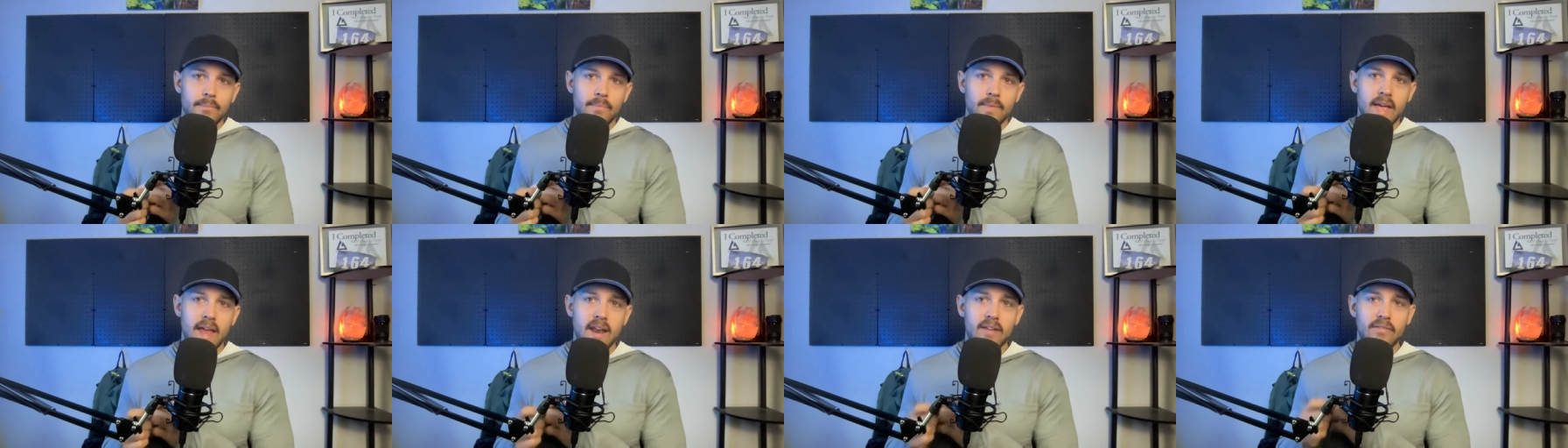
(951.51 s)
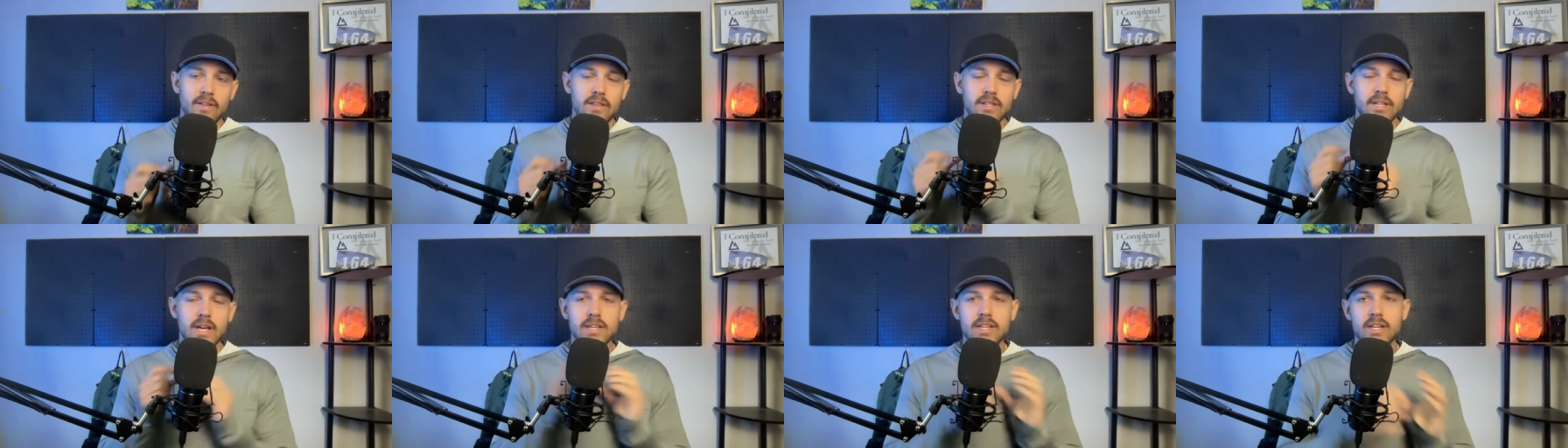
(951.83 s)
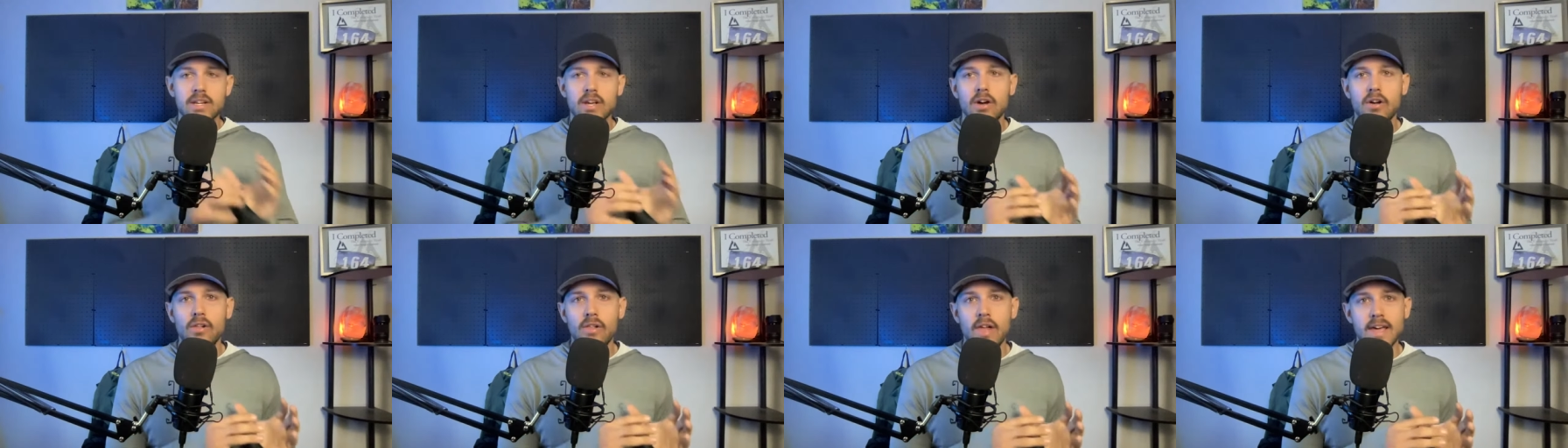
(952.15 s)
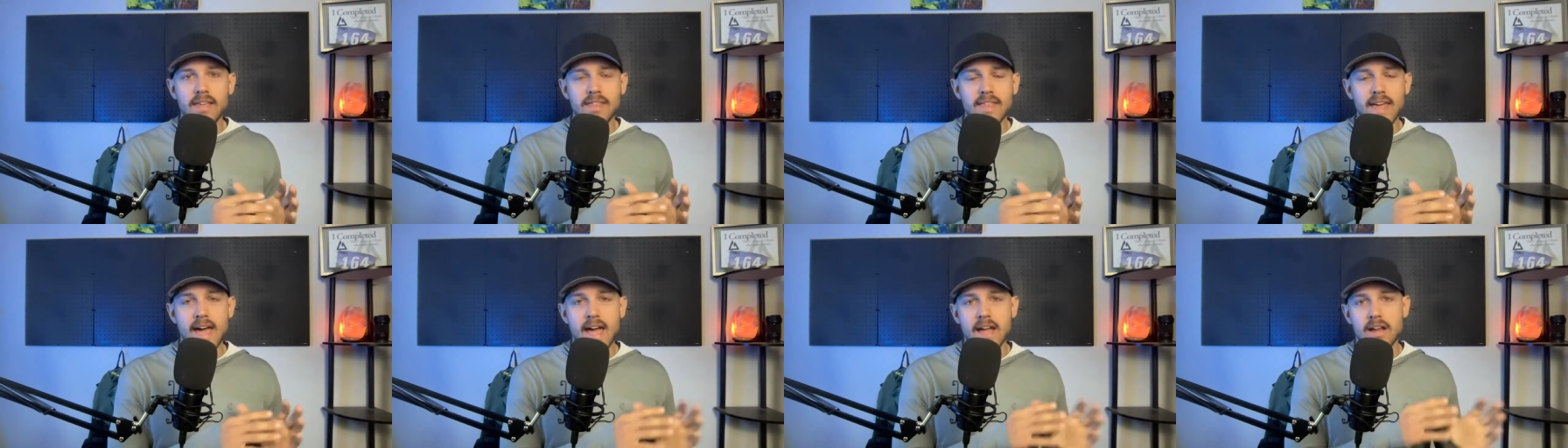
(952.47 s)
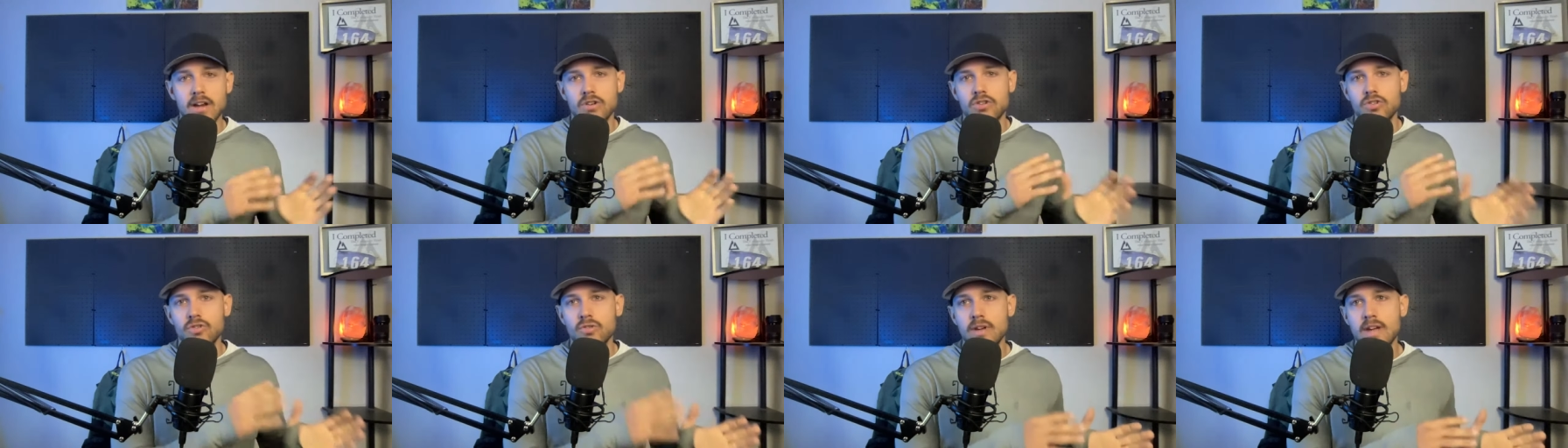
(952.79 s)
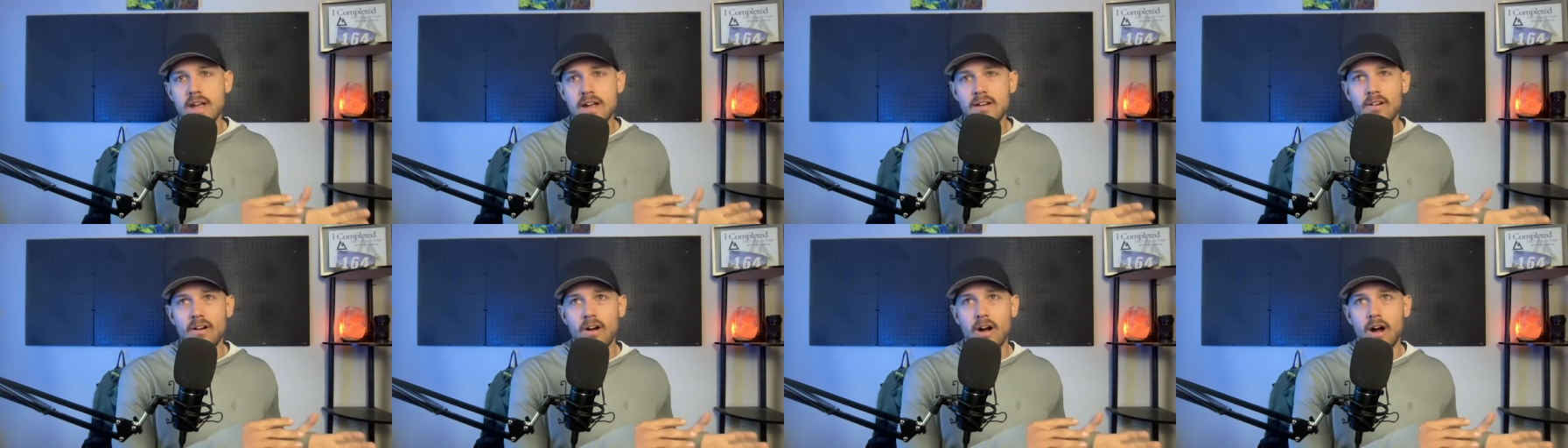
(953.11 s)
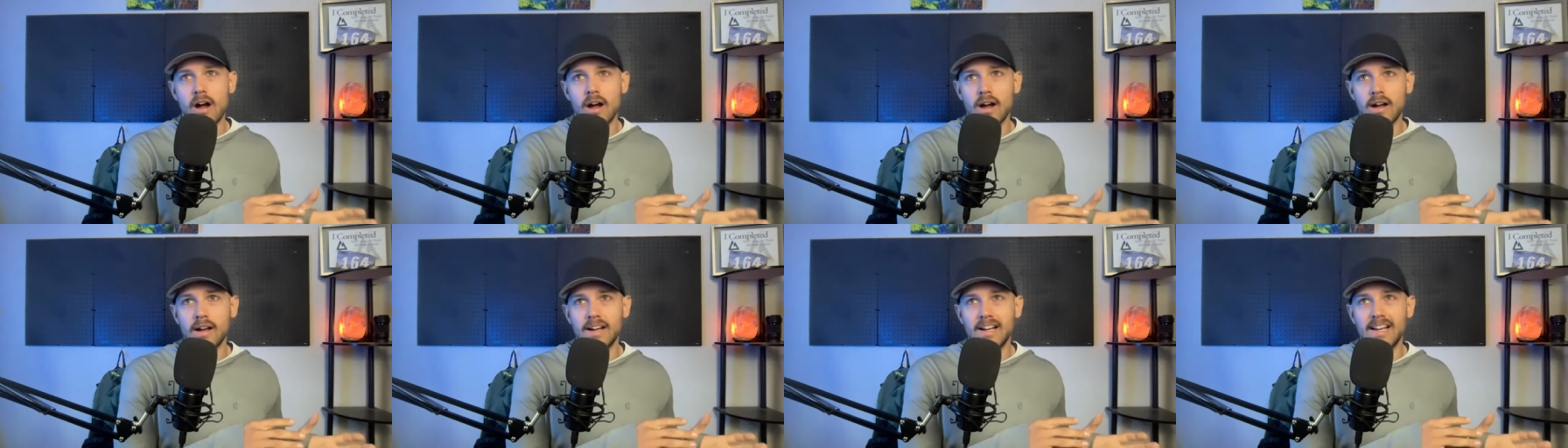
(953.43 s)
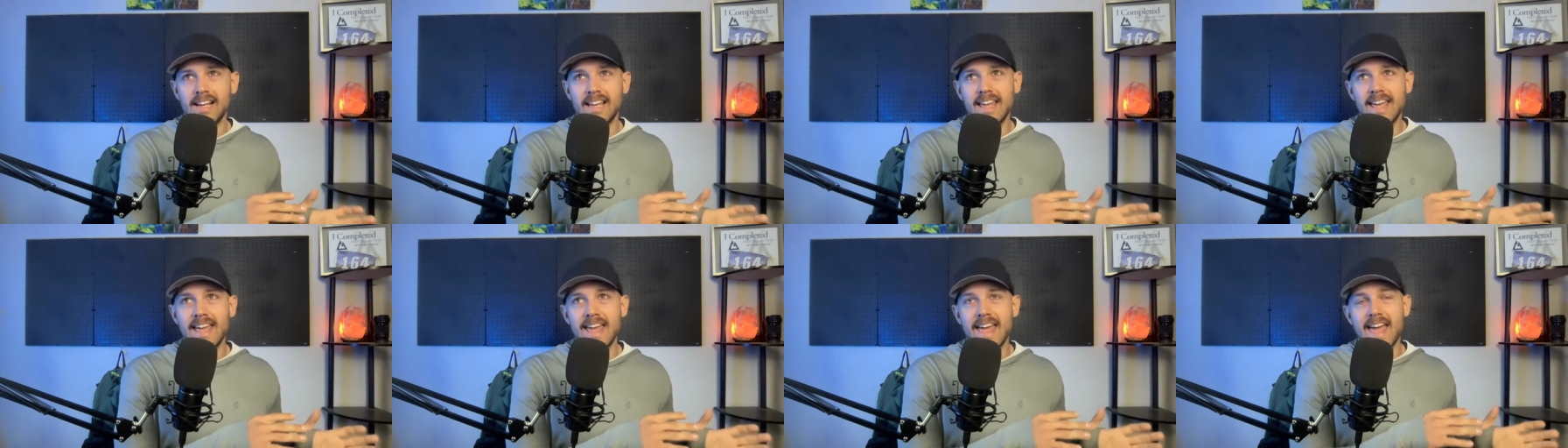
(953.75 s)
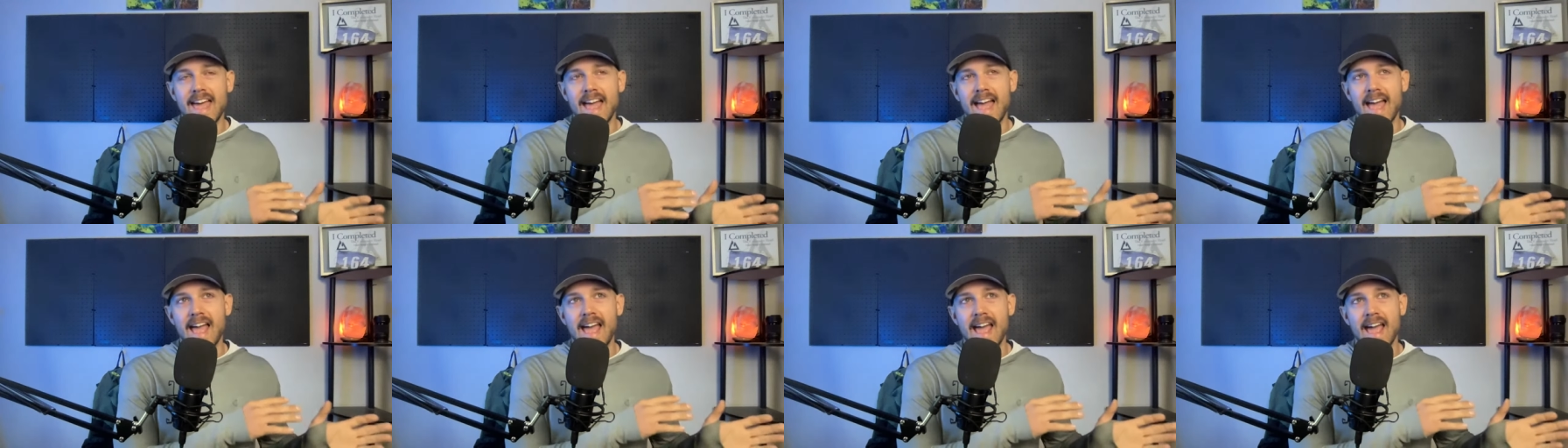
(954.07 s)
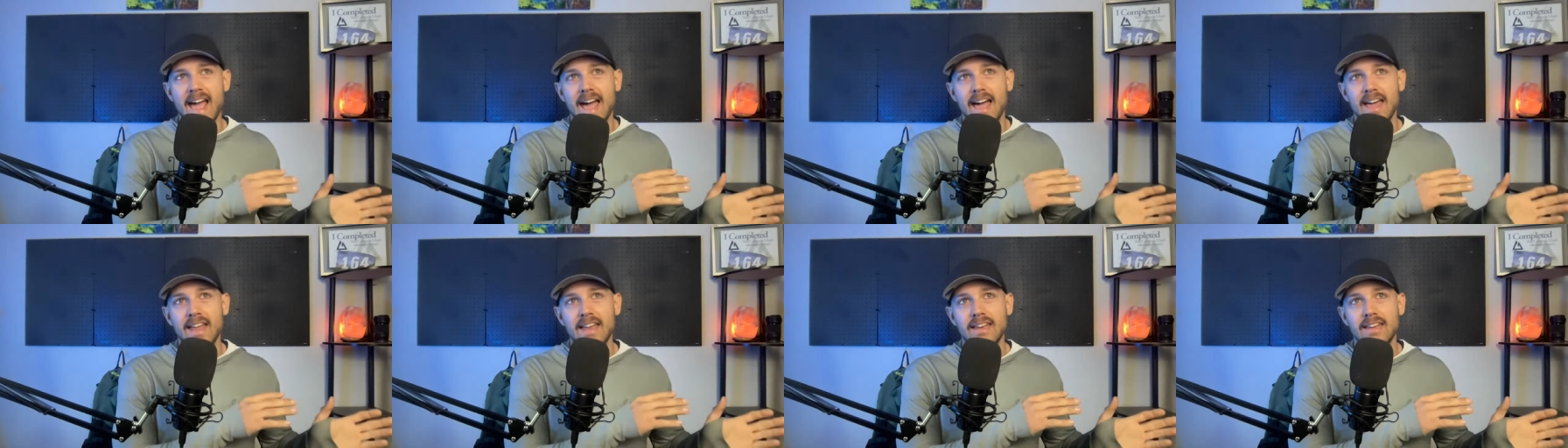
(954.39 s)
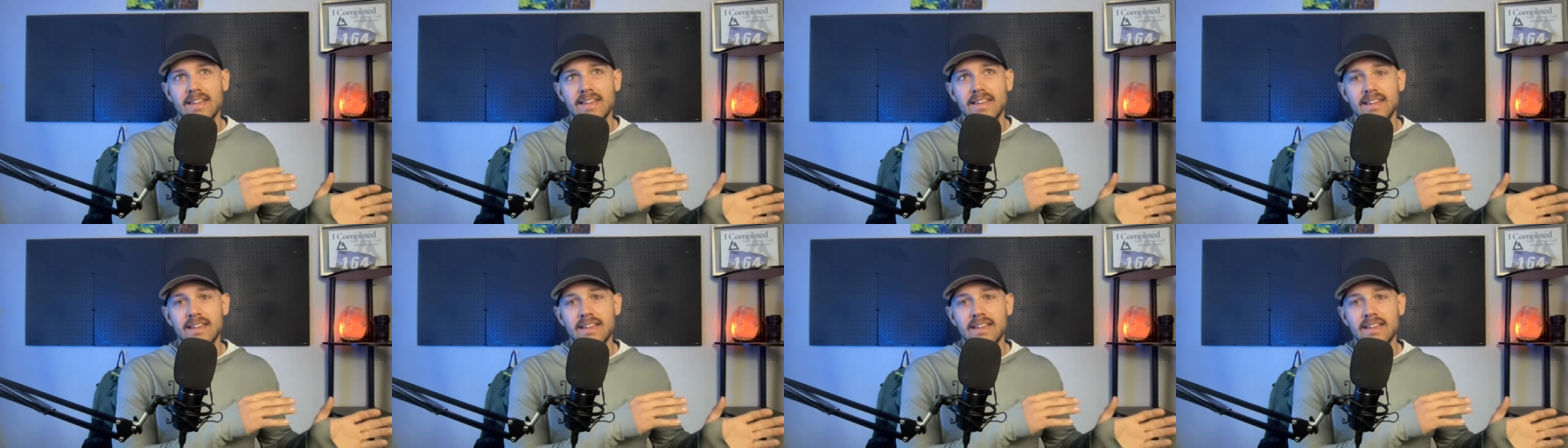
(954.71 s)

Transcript: And if it doesn't go like that, you're doing it wrong. And